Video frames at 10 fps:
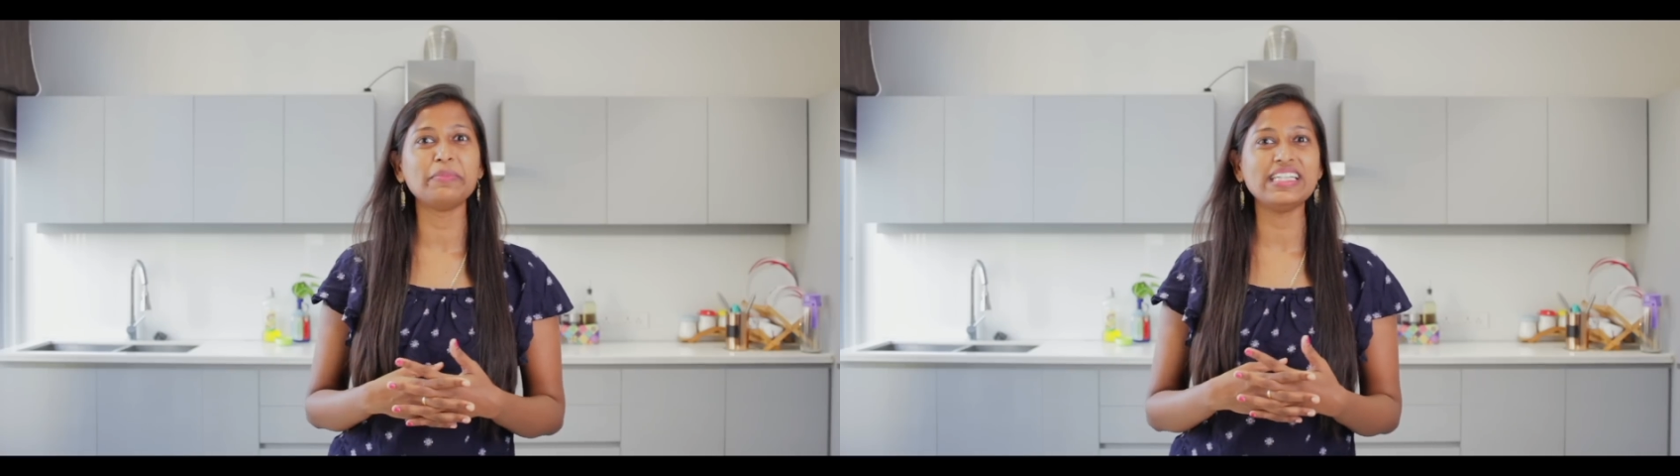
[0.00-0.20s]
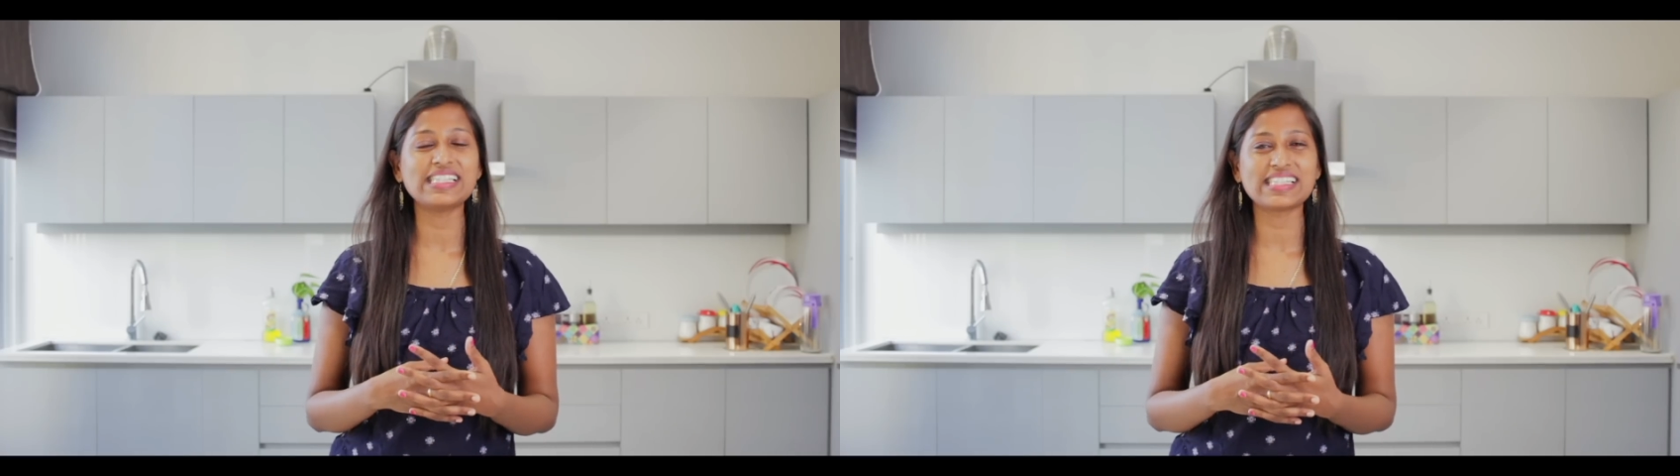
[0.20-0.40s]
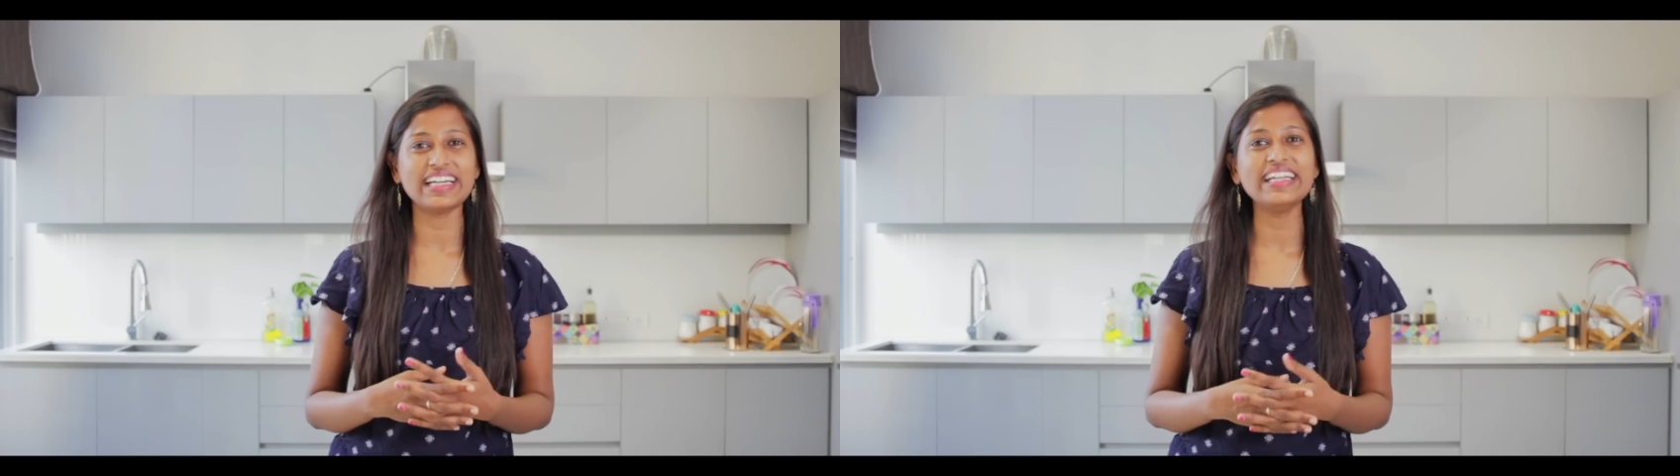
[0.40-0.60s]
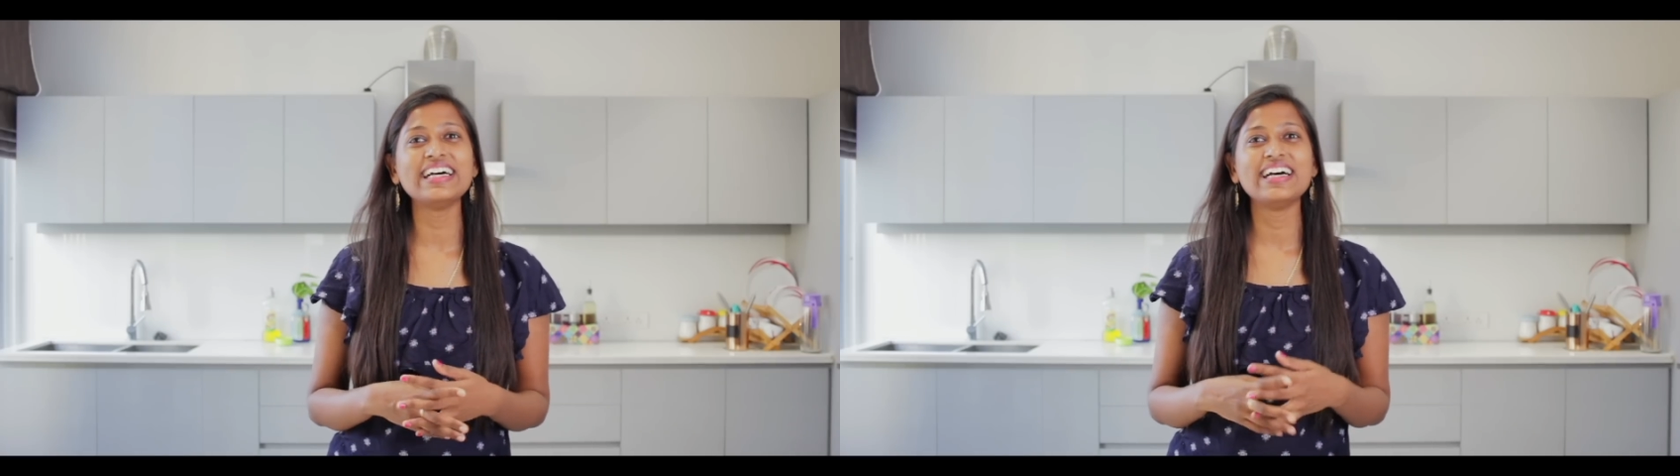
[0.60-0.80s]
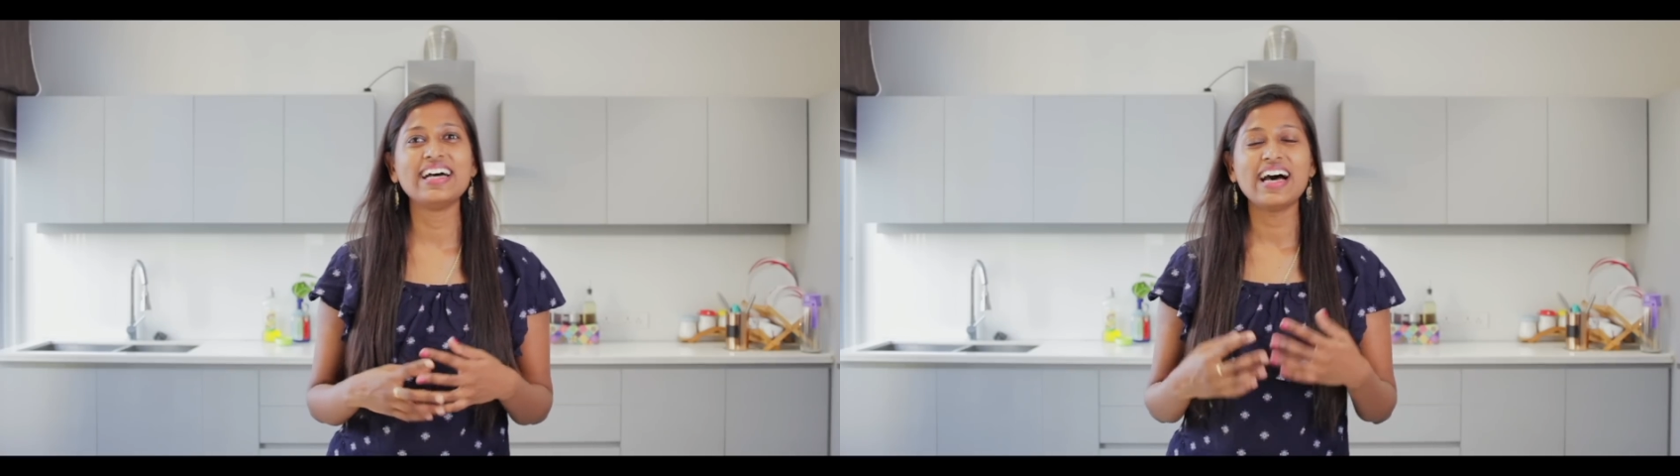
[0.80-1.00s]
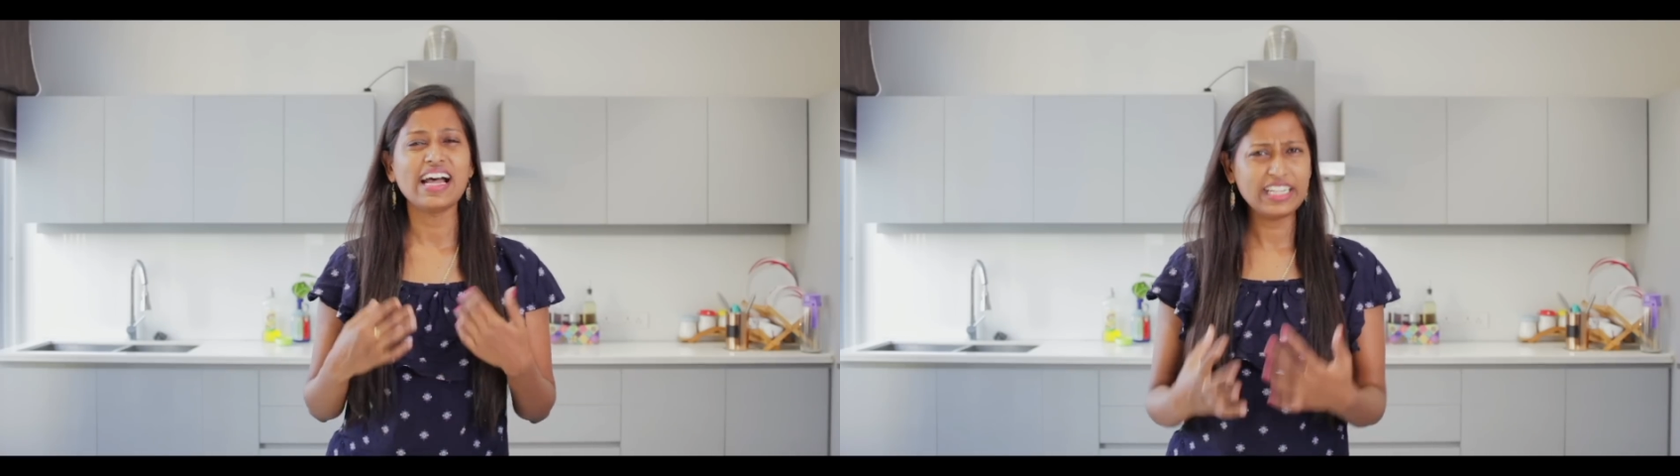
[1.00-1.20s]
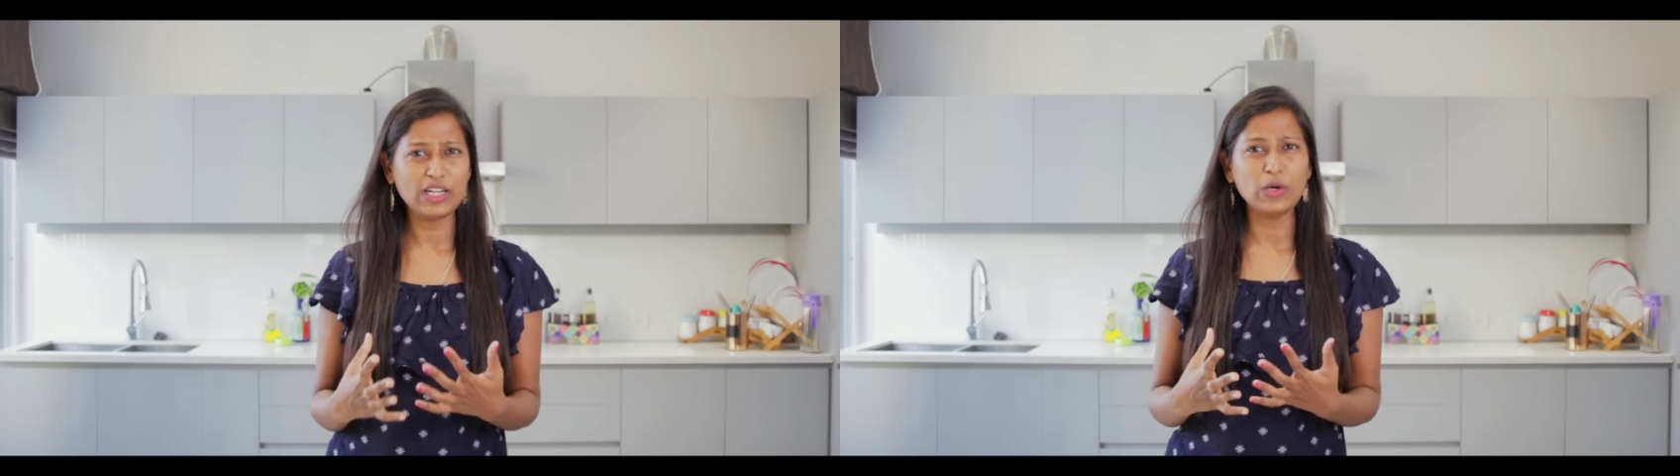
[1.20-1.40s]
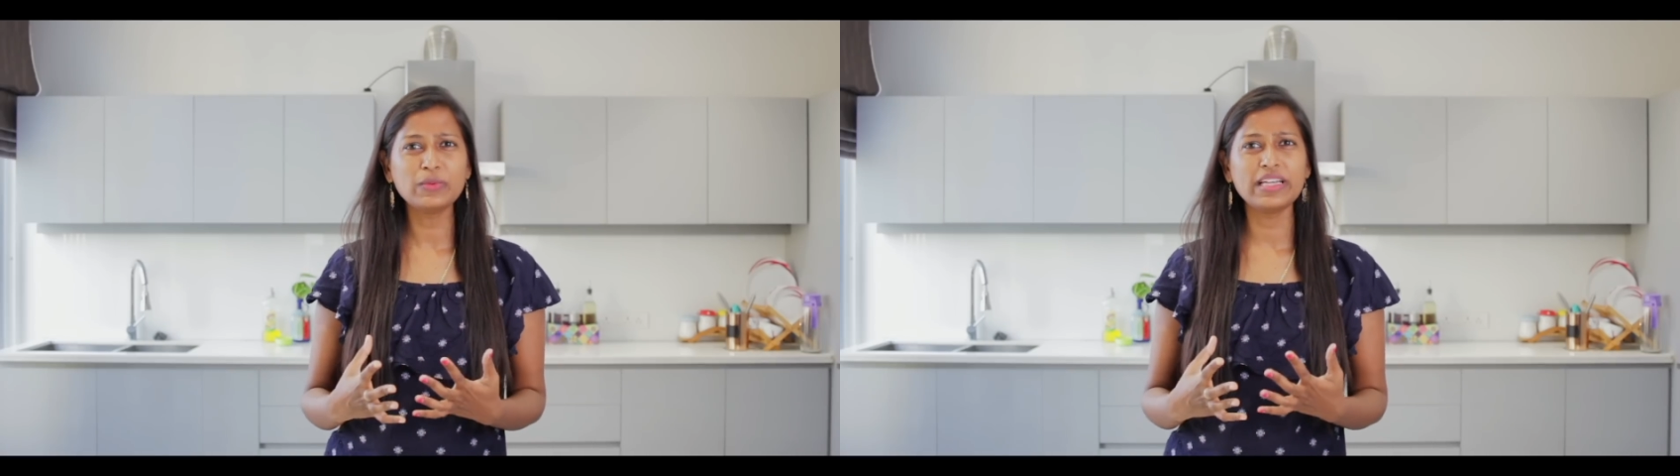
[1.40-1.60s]
beach side. I
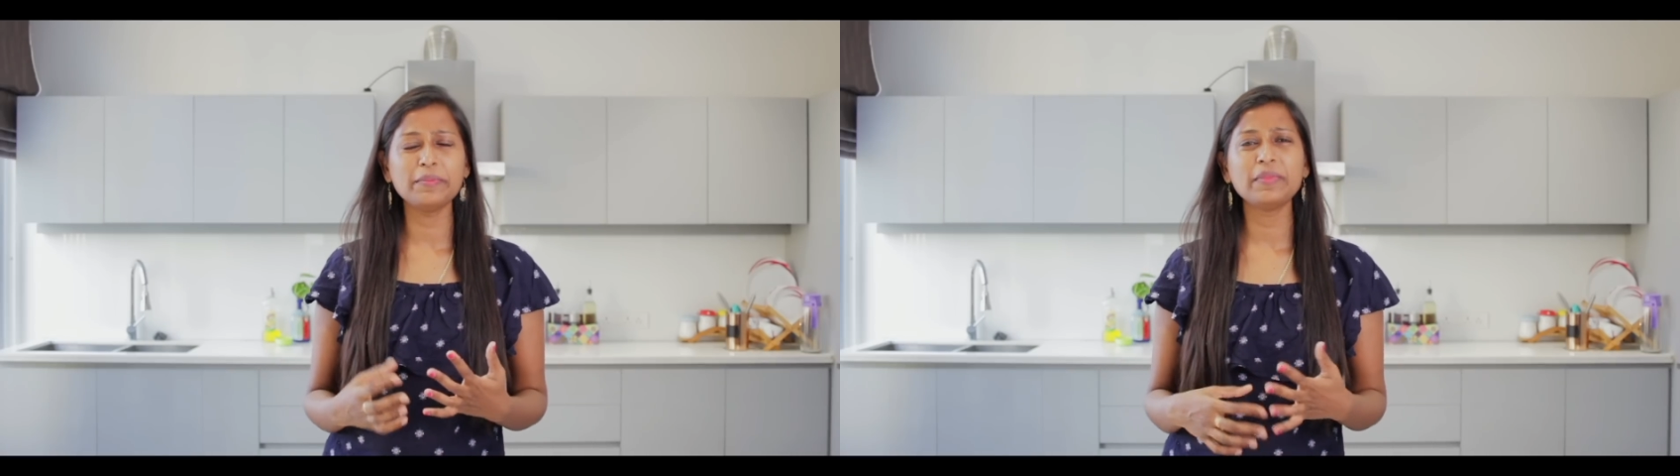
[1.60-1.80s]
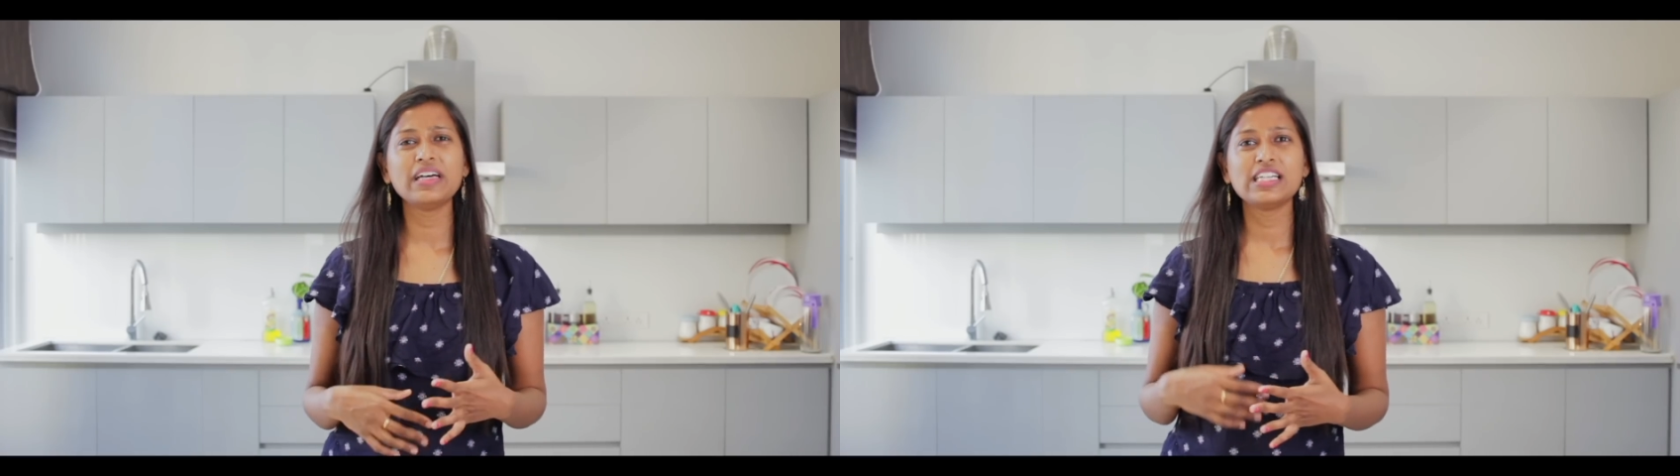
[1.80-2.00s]
love them.